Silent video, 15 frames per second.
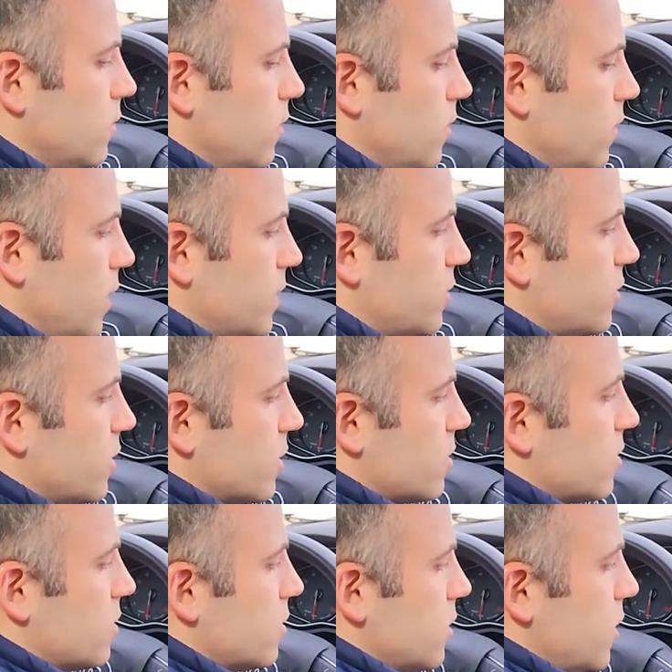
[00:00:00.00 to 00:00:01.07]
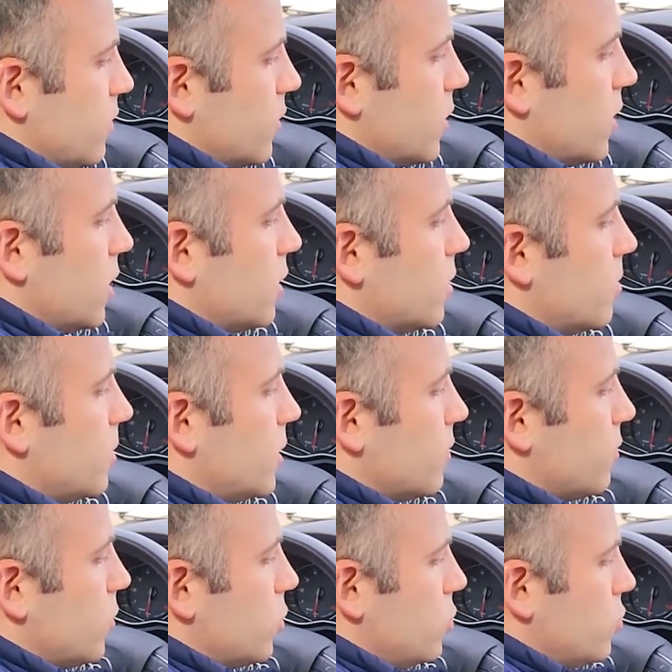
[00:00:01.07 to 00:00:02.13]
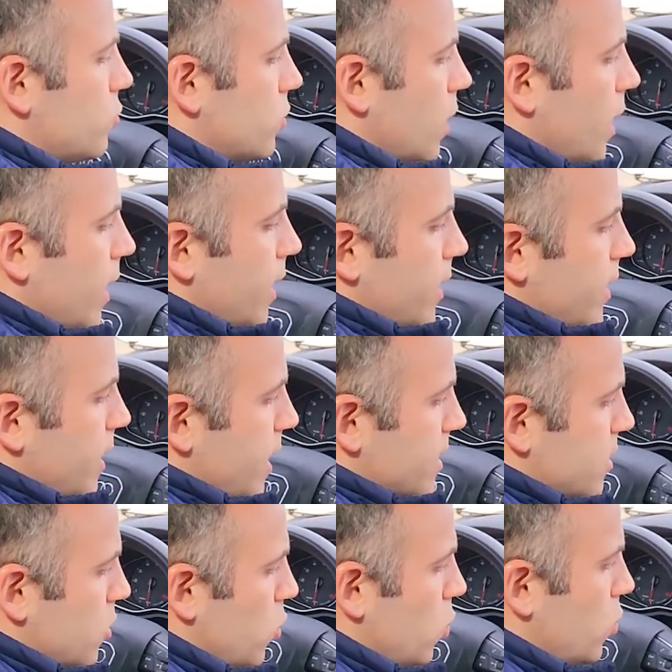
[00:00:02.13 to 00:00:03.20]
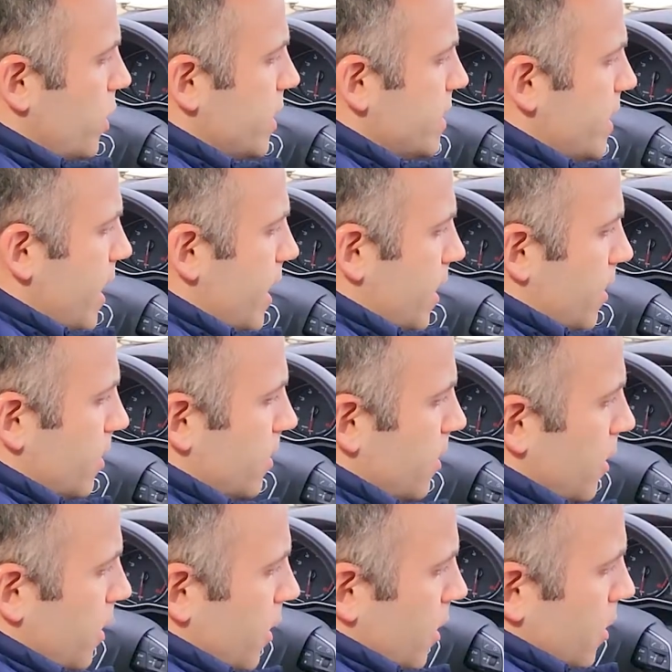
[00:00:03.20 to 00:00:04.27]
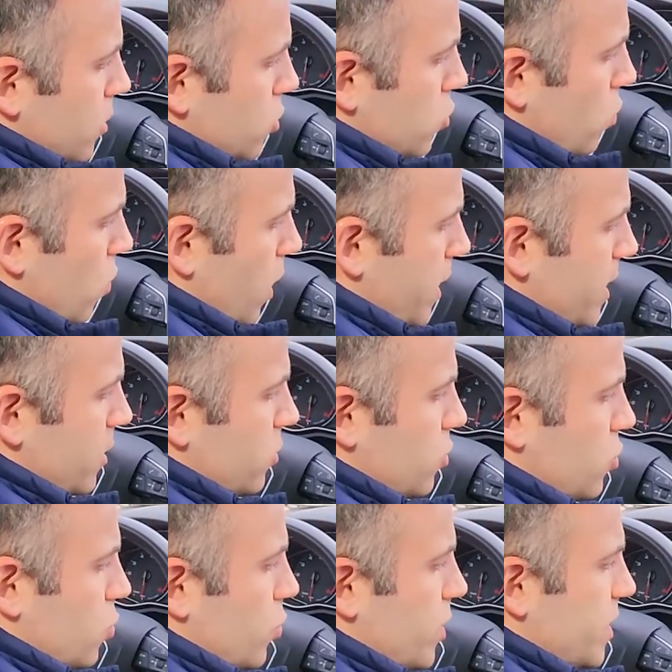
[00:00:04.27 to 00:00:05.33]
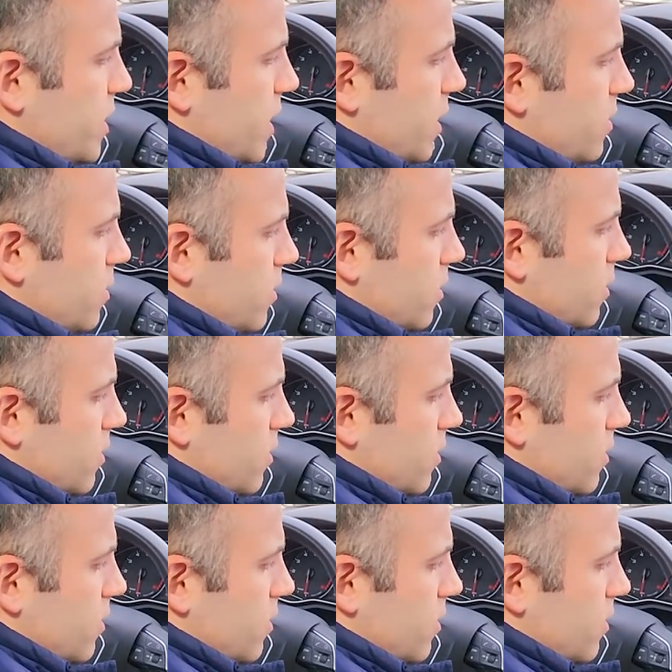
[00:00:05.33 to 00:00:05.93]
Let's just give it a little bit of loose. Yes, hook is in. So I need to squeeze it,